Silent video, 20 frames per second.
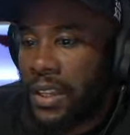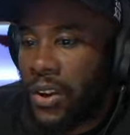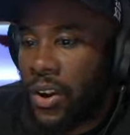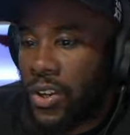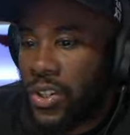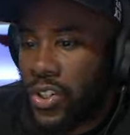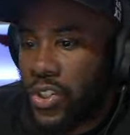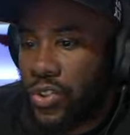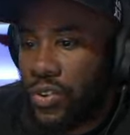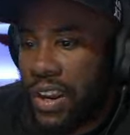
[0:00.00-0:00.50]

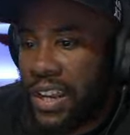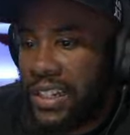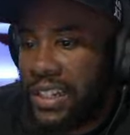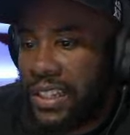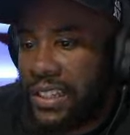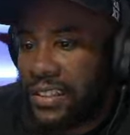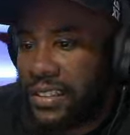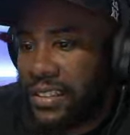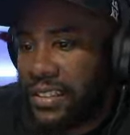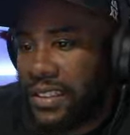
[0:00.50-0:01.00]
on
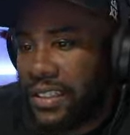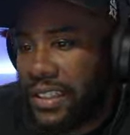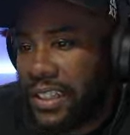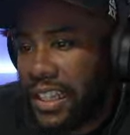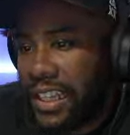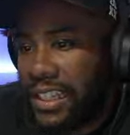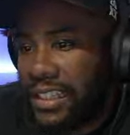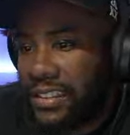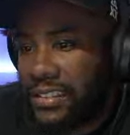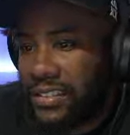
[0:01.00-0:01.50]
traded
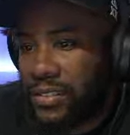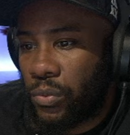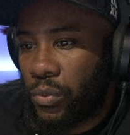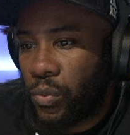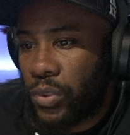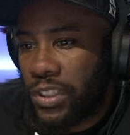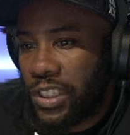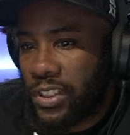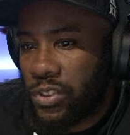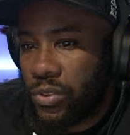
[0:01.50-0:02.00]
hits
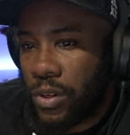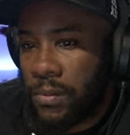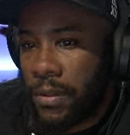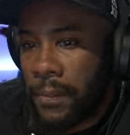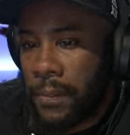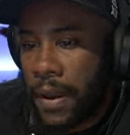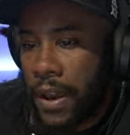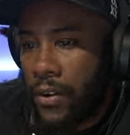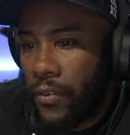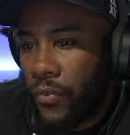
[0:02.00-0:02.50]
was extremely
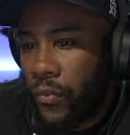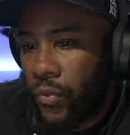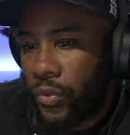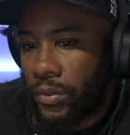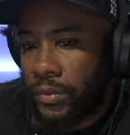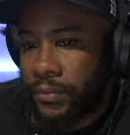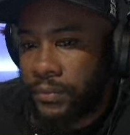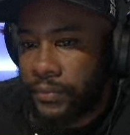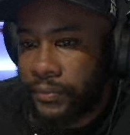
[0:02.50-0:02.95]
powerful.